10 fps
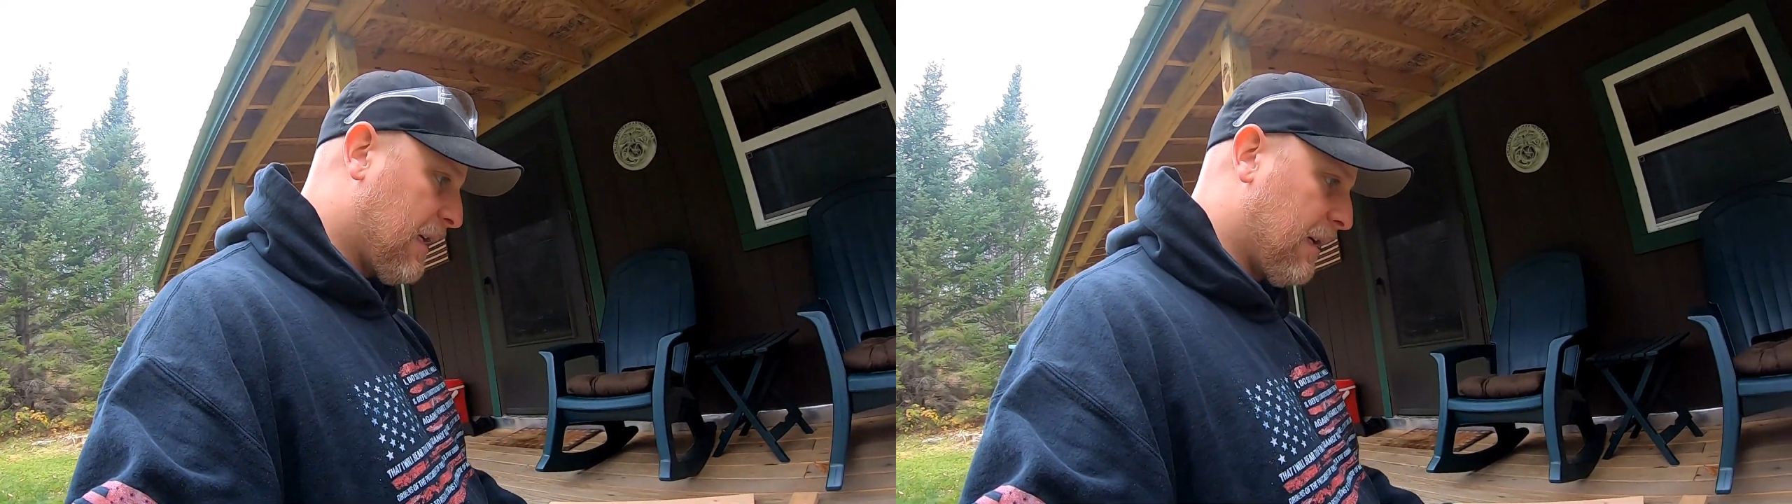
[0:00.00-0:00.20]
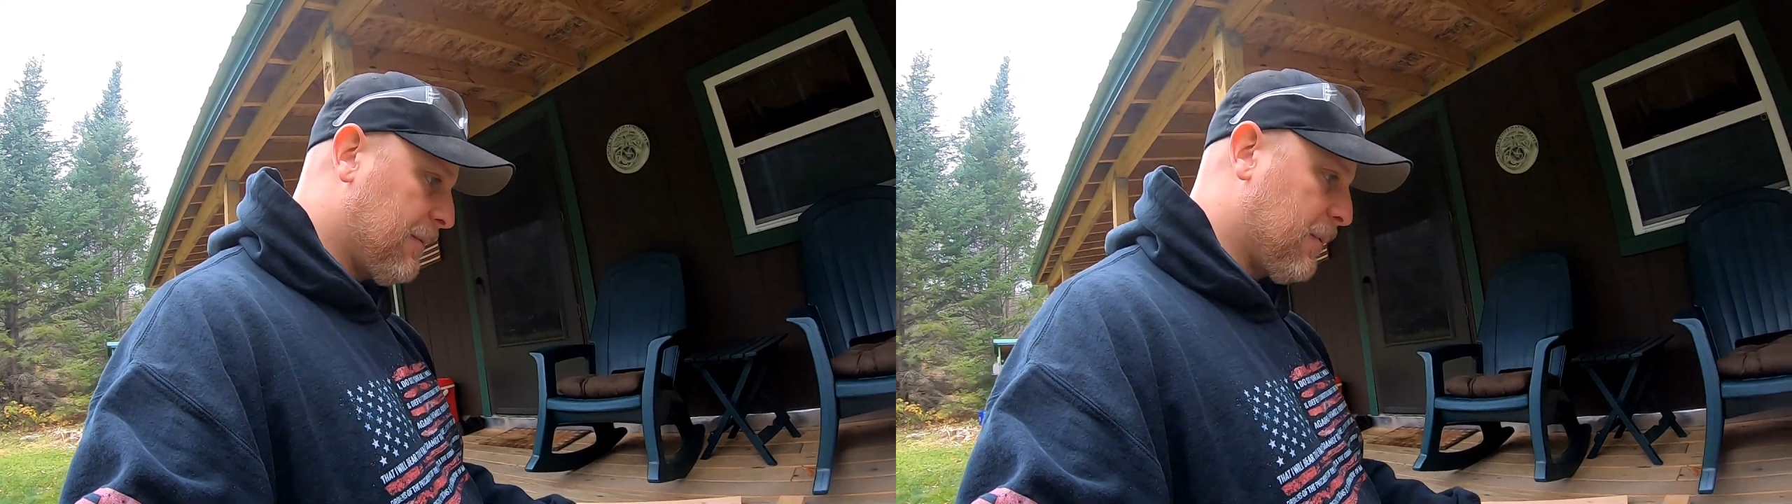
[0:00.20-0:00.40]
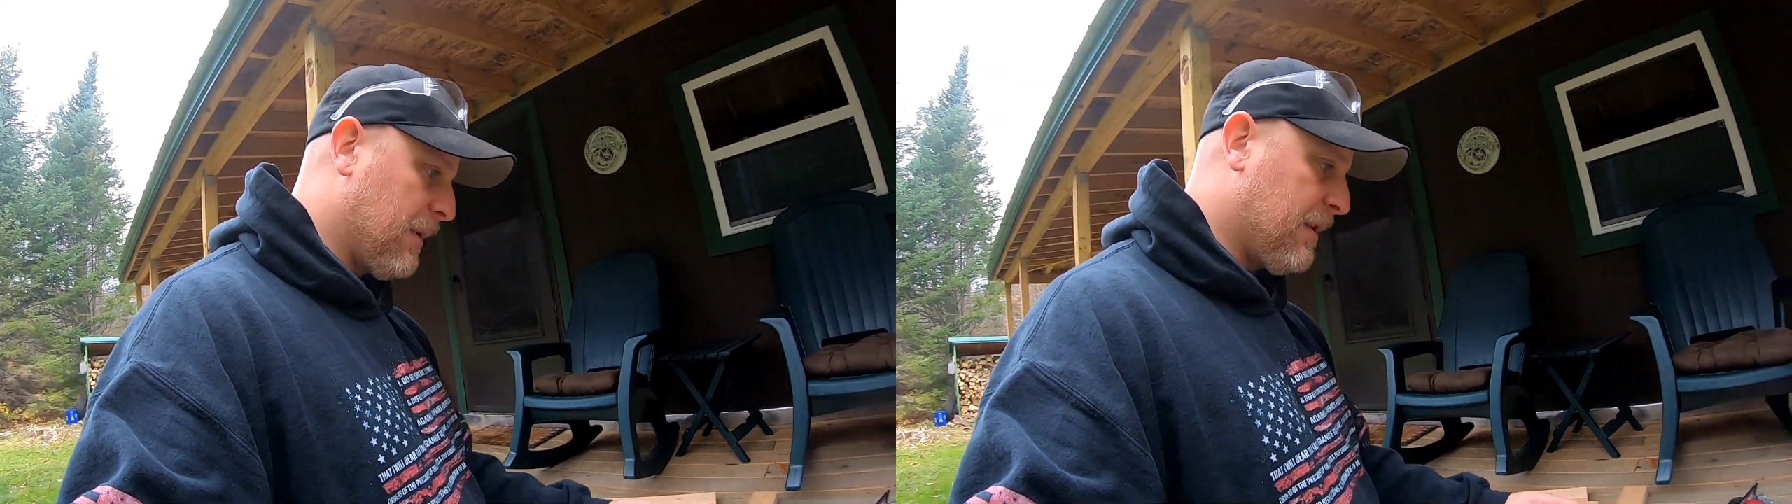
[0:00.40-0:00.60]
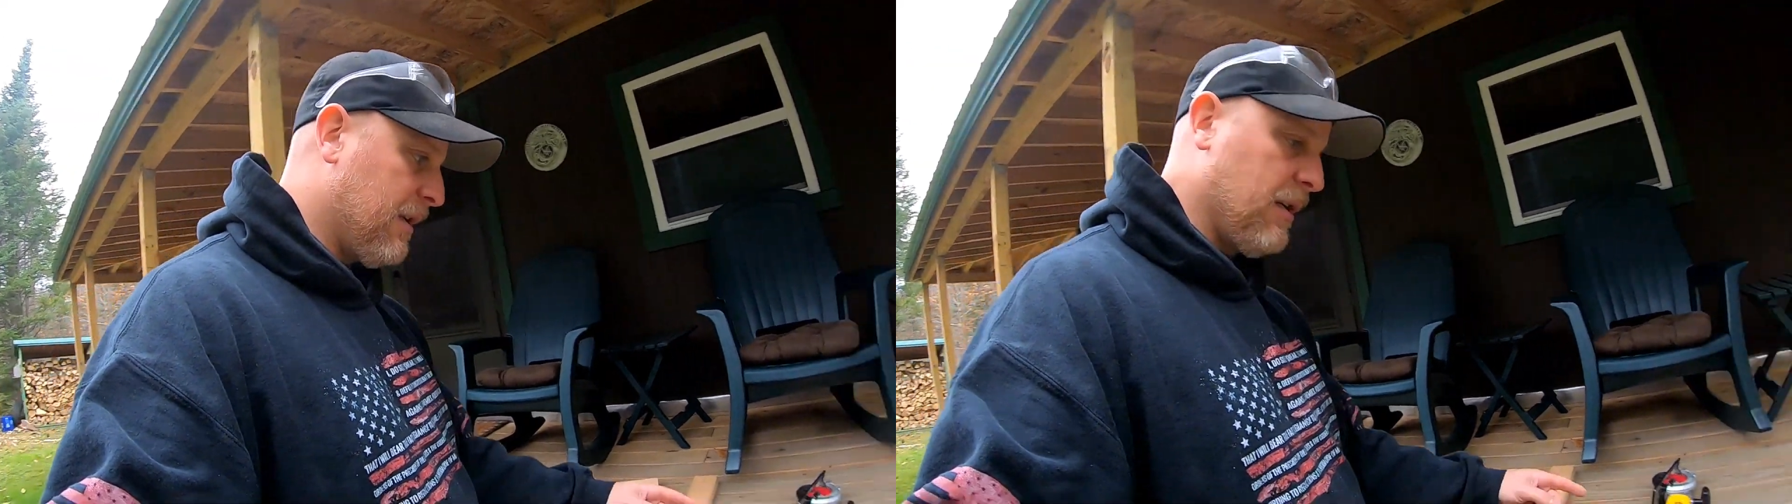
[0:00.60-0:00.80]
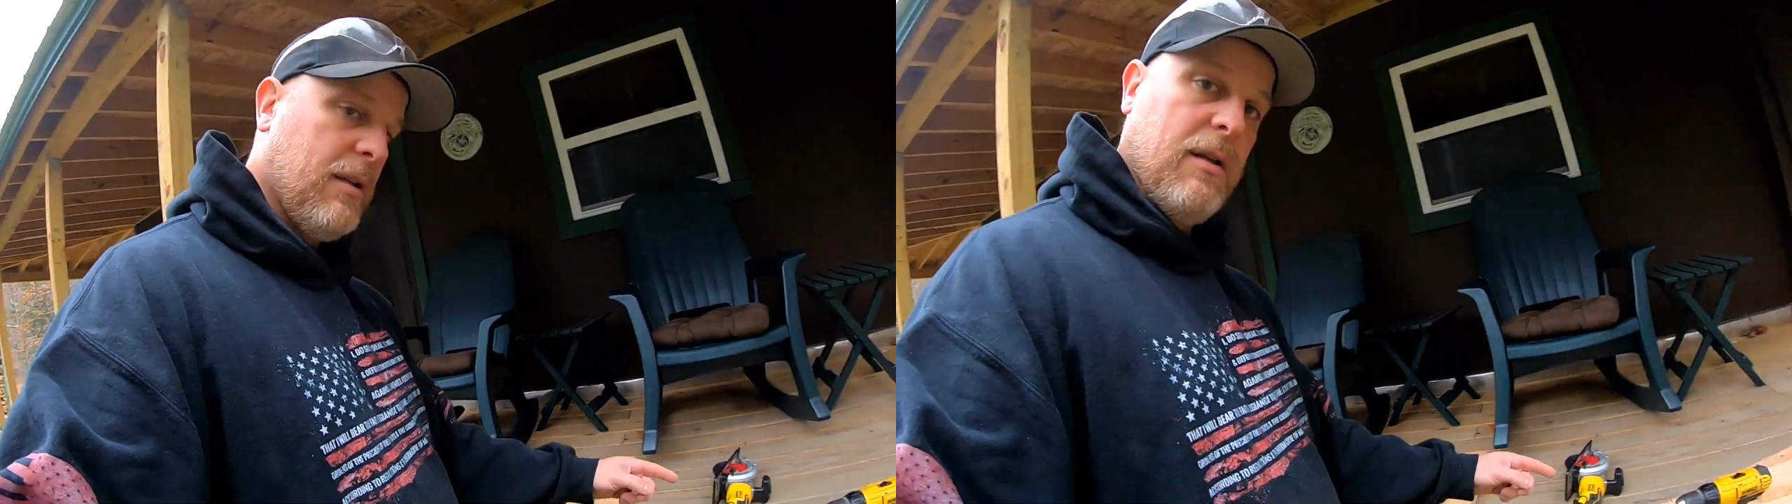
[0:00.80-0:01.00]
comes with
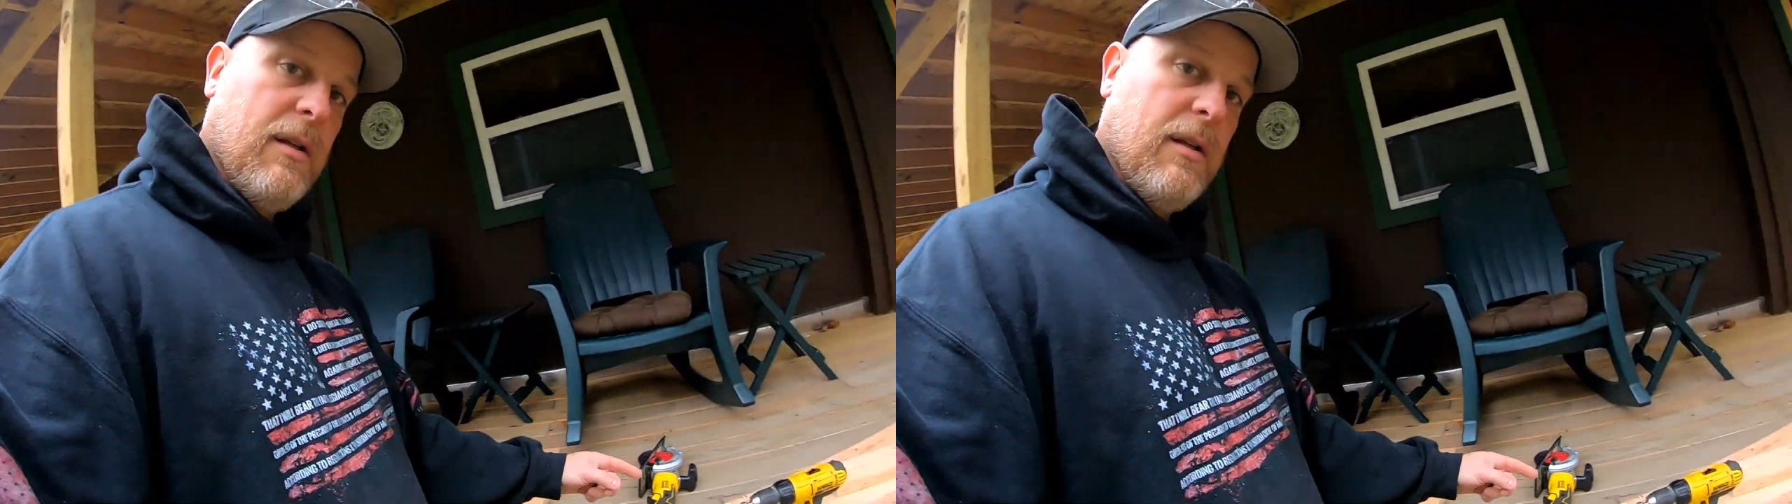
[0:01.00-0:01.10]
the